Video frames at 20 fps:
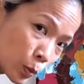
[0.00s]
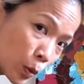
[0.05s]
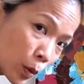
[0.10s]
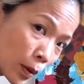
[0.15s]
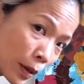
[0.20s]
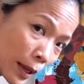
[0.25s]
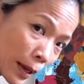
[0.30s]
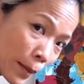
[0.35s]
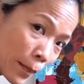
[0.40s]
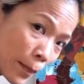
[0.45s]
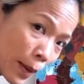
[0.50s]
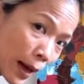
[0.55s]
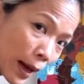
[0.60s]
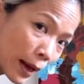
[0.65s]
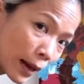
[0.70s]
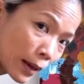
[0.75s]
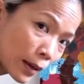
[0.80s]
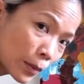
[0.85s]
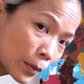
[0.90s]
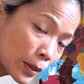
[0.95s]
pulling back
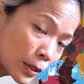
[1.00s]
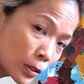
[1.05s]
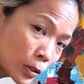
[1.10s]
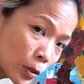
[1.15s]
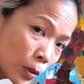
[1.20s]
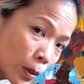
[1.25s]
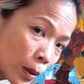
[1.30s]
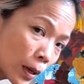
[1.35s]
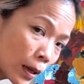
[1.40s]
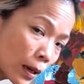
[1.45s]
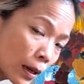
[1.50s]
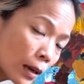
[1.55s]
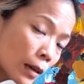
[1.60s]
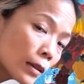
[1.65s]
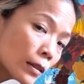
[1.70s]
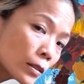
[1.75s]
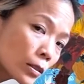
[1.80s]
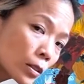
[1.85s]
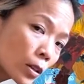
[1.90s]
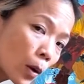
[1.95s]
when you are
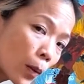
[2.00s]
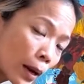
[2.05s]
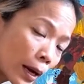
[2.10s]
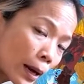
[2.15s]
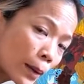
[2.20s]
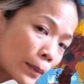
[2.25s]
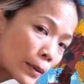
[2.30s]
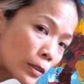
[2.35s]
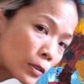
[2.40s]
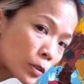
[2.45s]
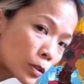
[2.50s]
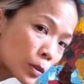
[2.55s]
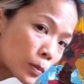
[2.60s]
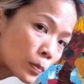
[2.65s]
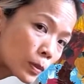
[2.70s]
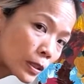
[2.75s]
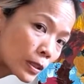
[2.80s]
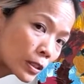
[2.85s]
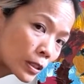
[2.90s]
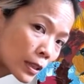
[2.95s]
going up into a
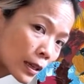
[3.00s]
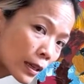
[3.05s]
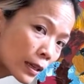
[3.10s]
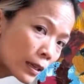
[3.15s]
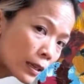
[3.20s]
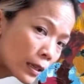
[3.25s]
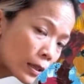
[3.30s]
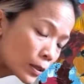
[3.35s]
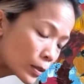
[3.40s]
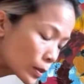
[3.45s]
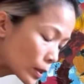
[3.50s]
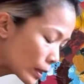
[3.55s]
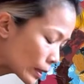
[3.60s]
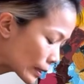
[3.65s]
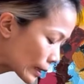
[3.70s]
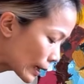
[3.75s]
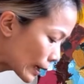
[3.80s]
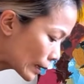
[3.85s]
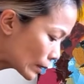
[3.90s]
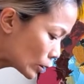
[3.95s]
pincha. So
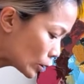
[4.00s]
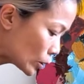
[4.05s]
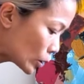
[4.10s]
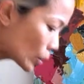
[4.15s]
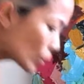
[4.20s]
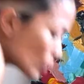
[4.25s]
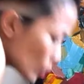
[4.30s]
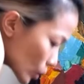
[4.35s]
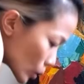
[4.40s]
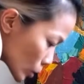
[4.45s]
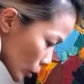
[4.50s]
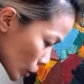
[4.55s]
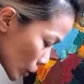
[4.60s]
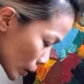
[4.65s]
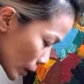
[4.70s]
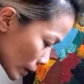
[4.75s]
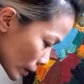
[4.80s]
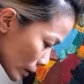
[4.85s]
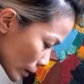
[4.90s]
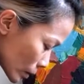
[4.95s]
again, you don't do
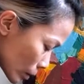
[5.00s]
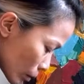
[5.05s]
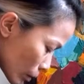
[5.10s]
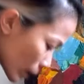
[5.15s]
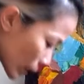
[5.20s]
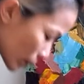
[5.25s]
this, but